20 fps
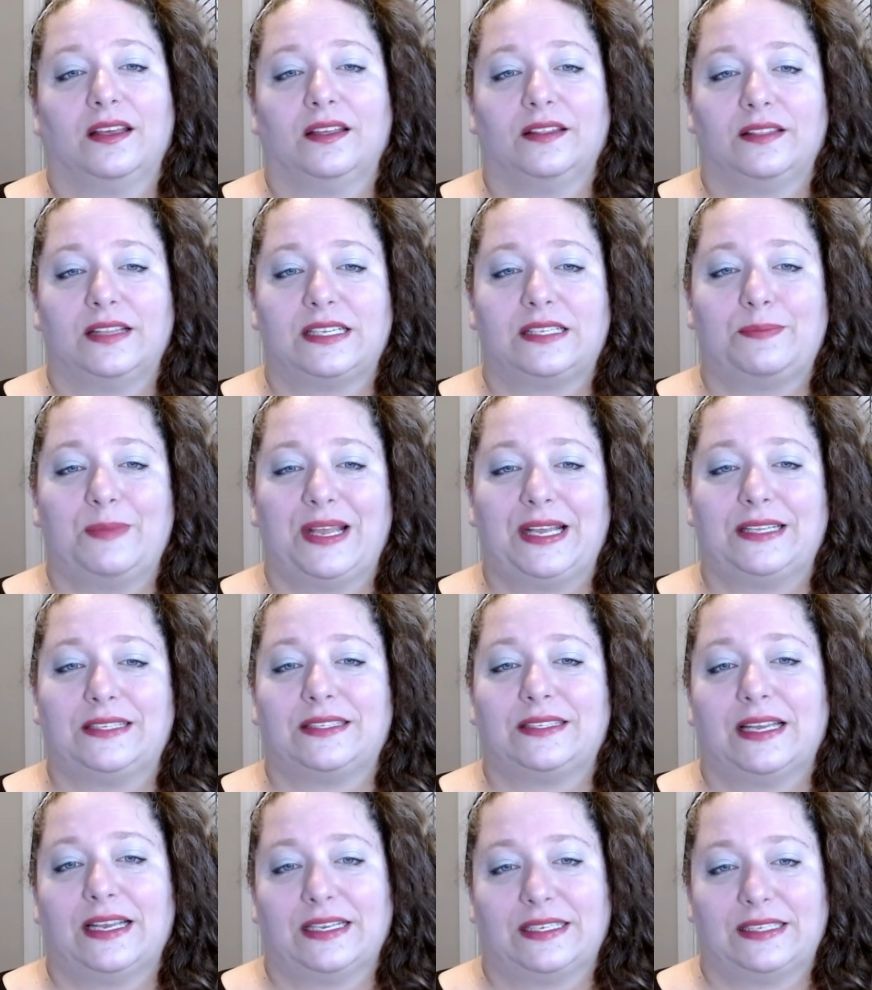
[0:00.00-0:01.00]
This
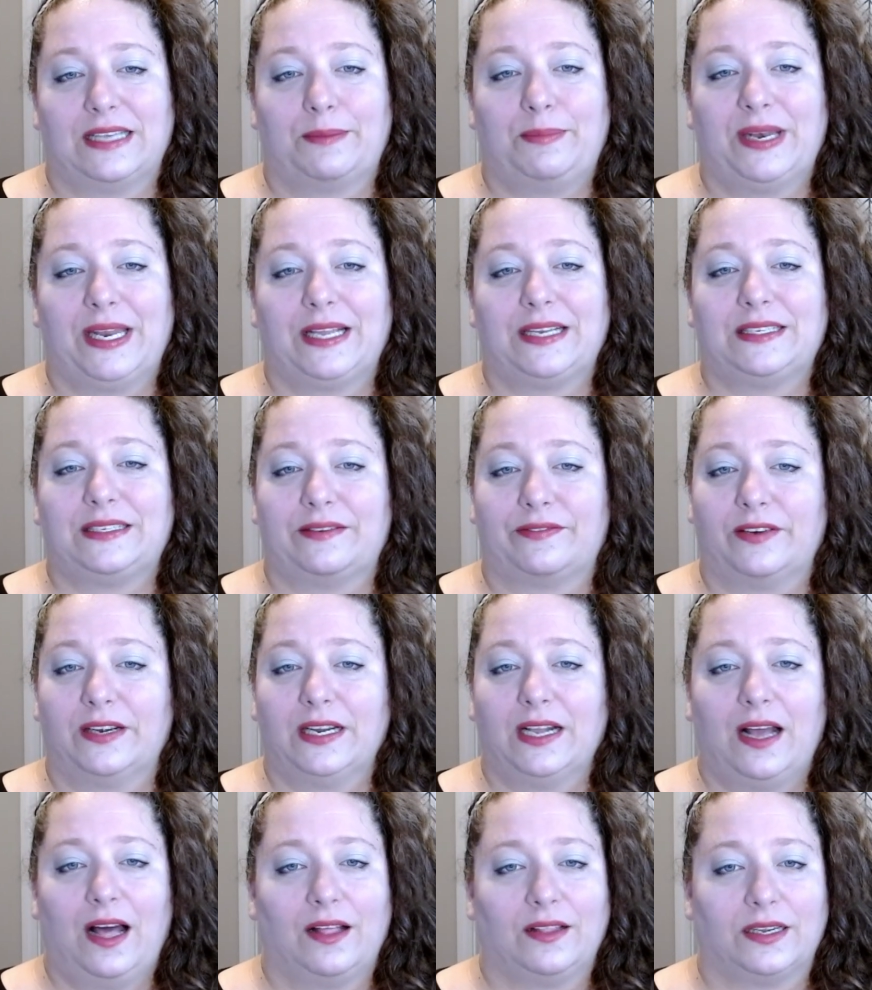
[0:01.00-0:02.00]
means exhibiting different
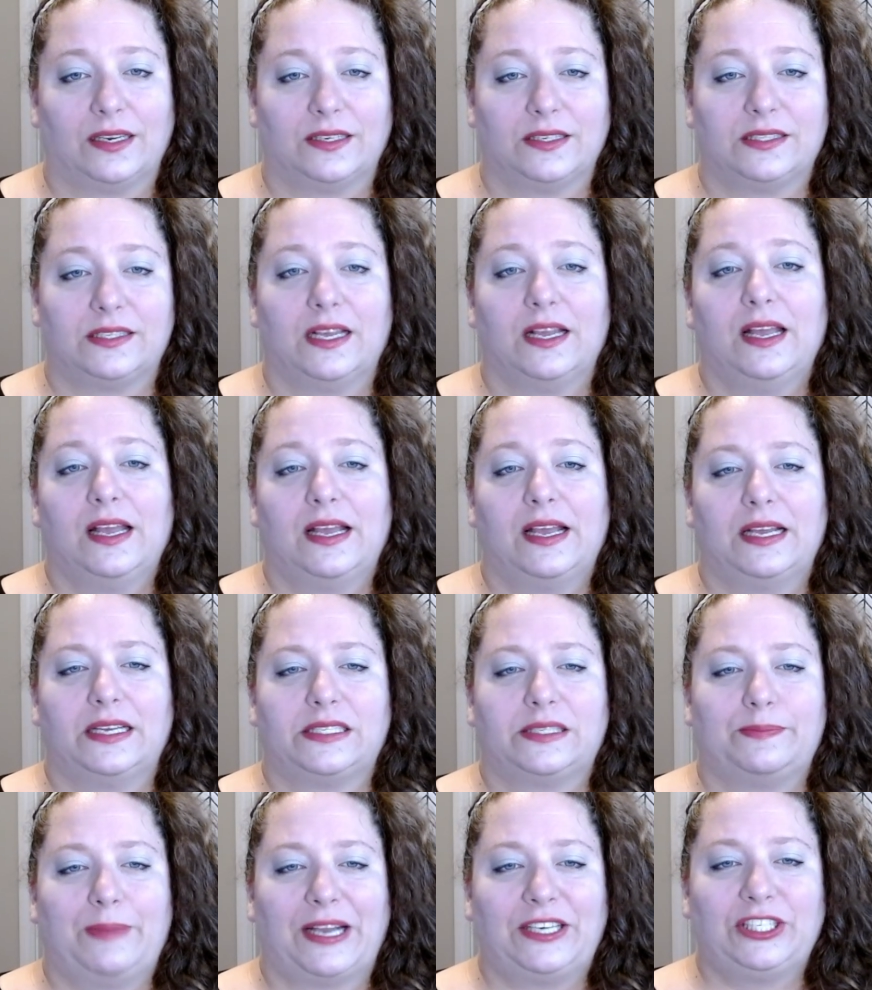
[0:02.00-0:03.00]
colors,
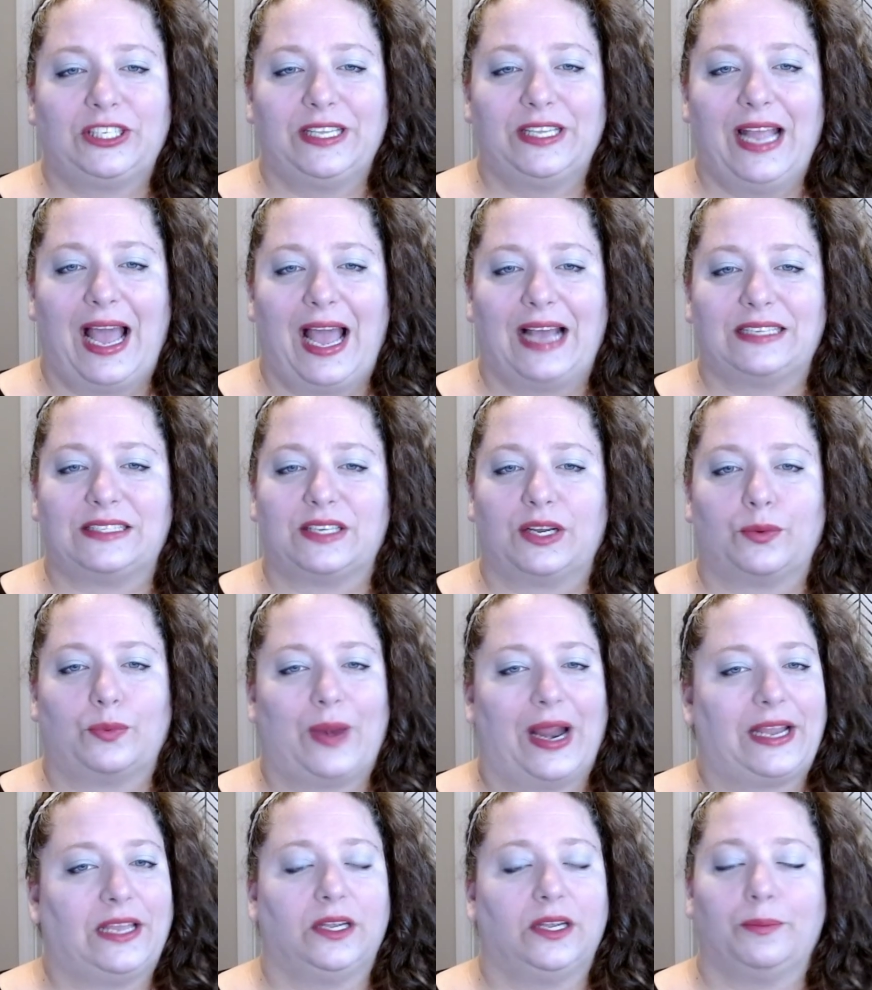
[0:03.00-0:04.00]
especially as
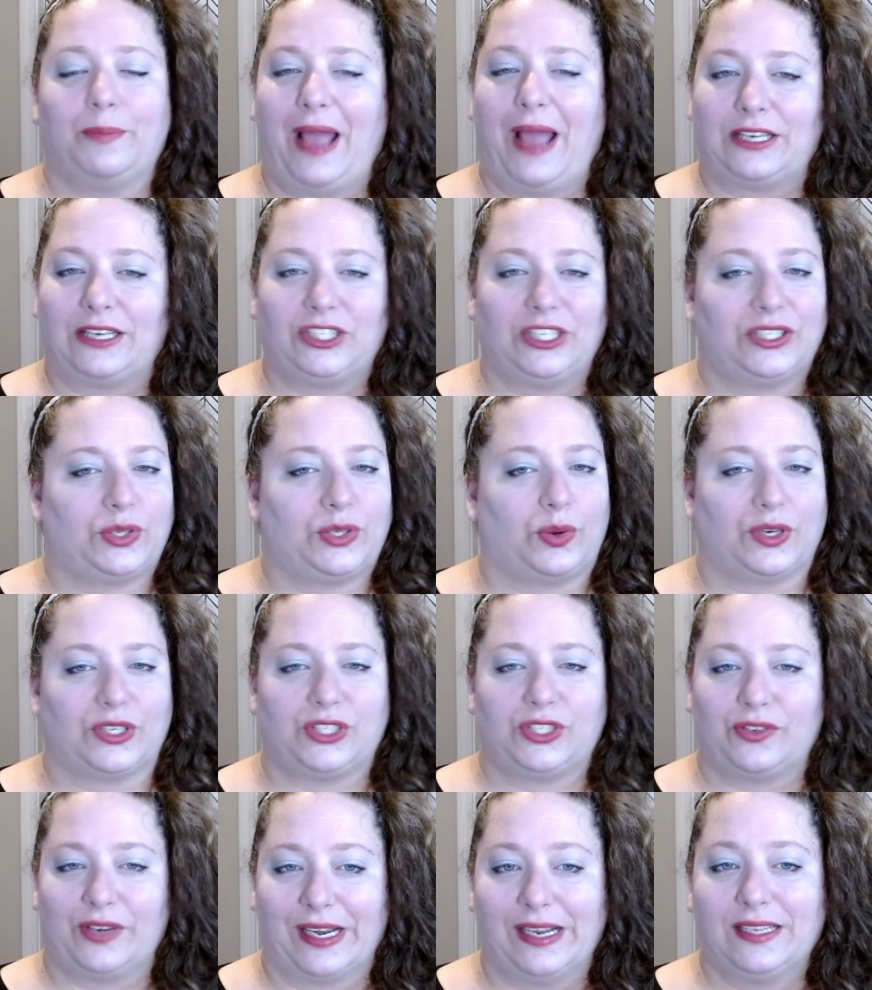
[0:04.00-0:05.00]
irregular patches or
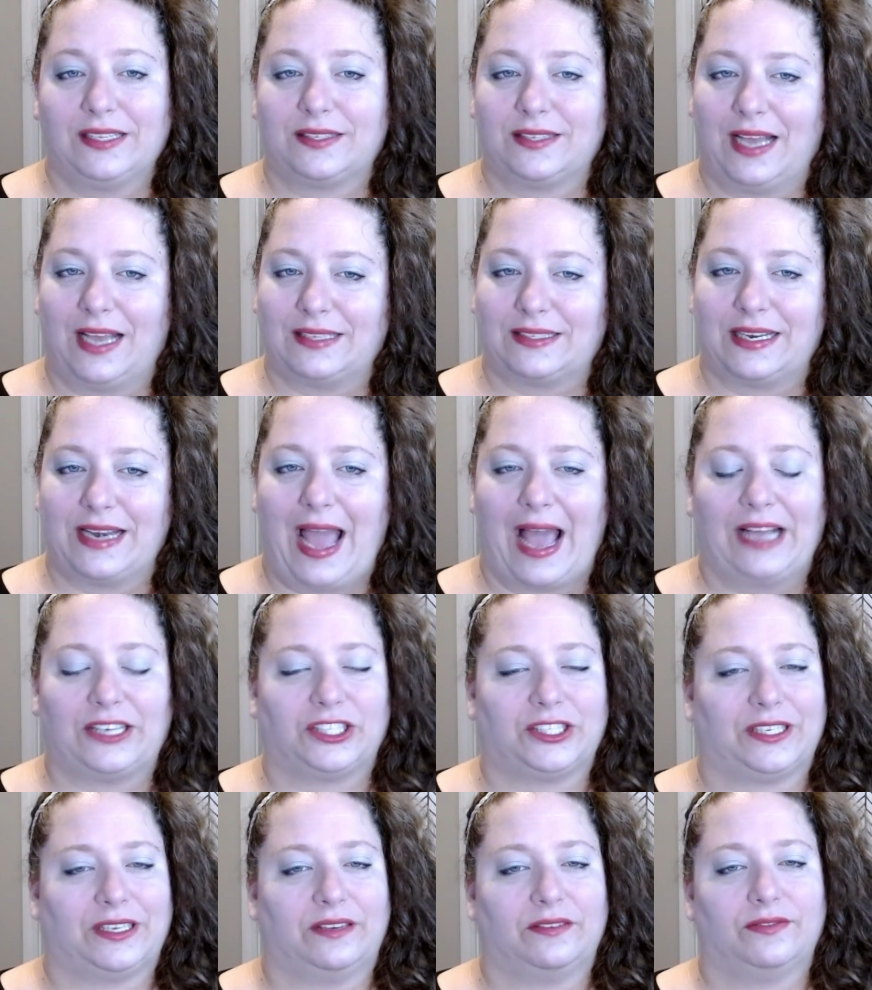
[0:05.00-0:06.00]
streaks as an
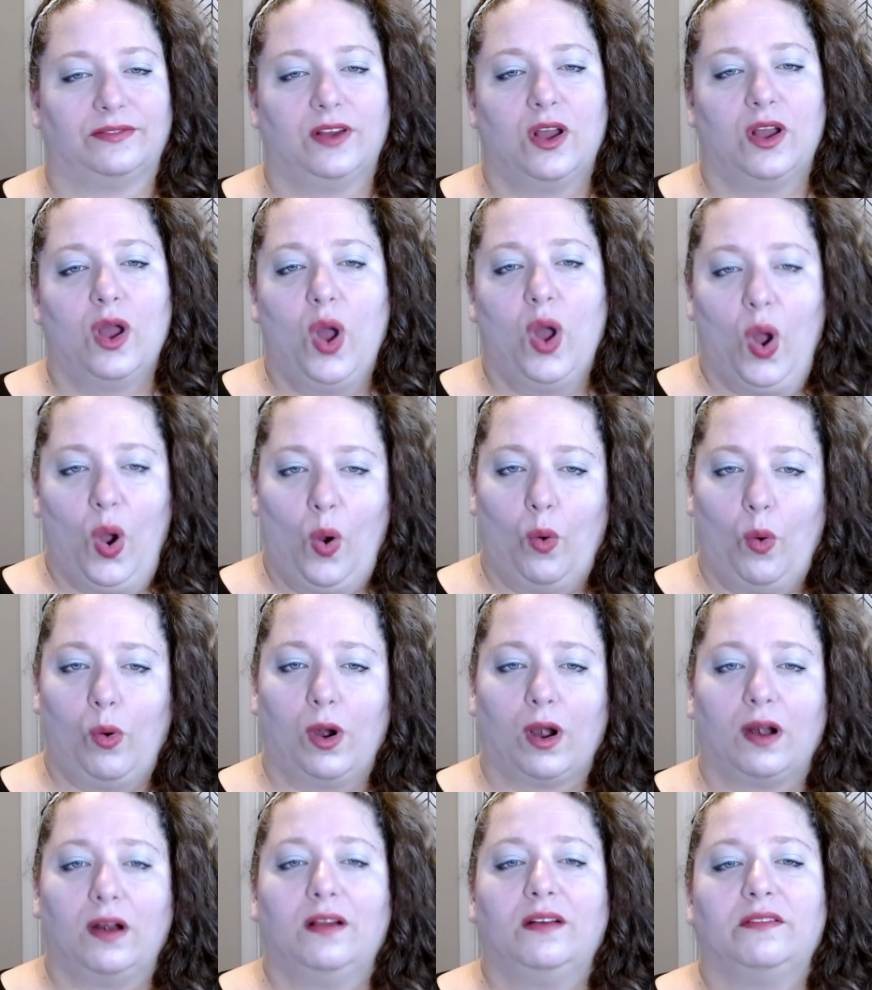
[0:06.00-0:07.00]
adjective,
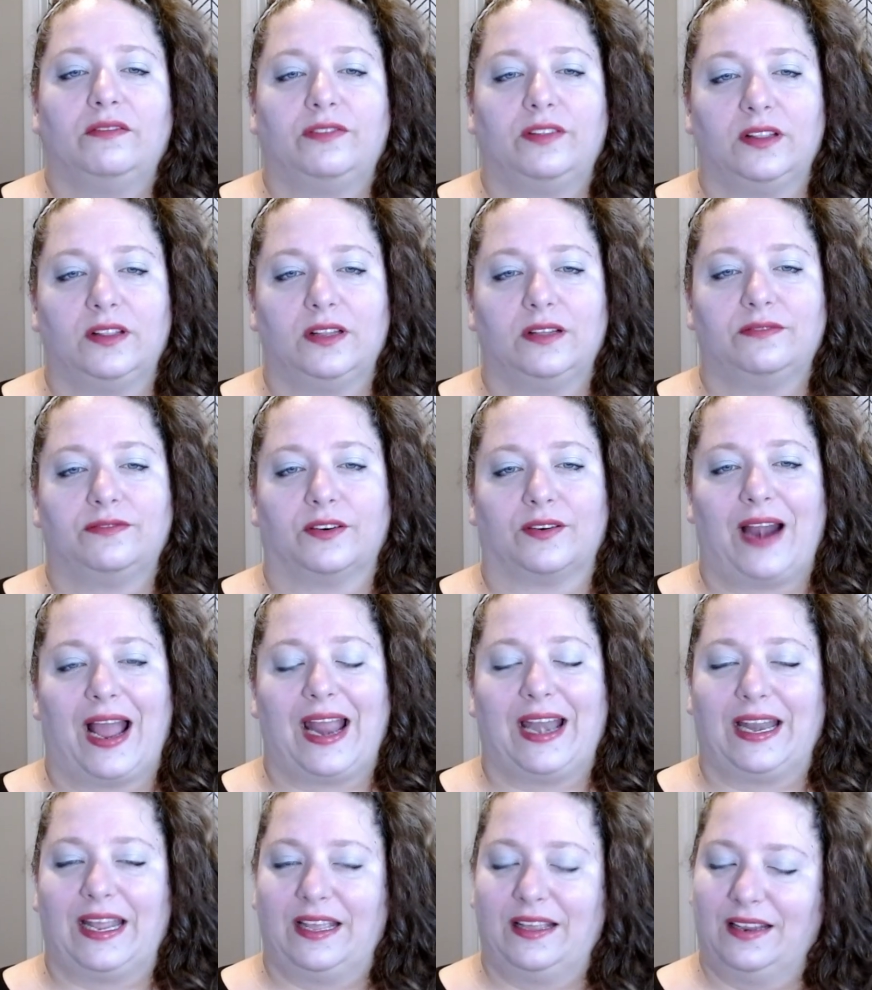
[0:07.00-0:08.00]
or full of
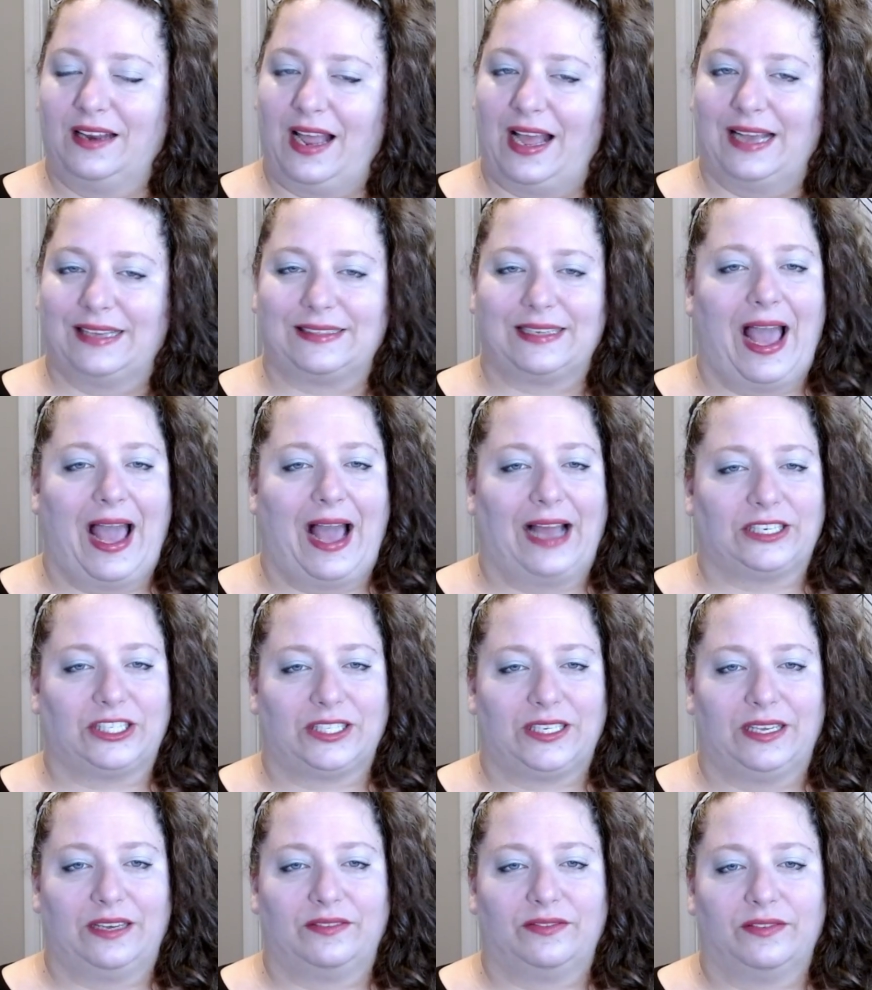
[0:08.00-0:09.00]
variety as an
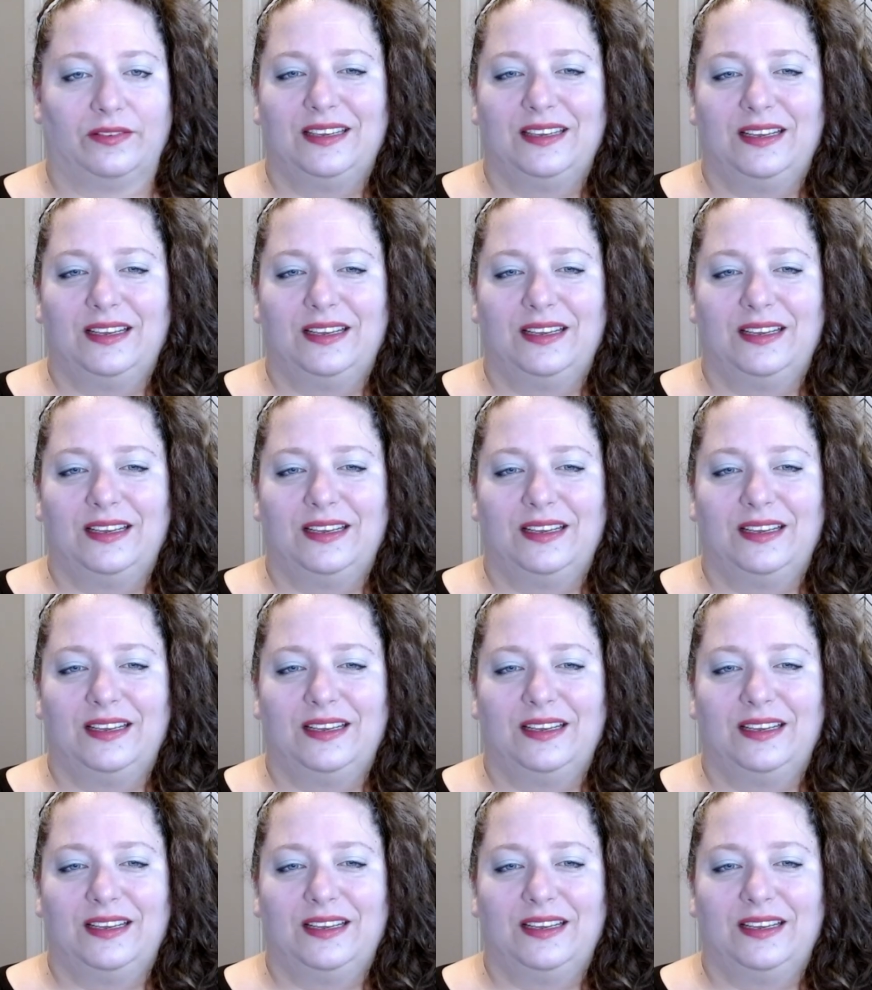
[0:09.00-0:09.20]
adjective.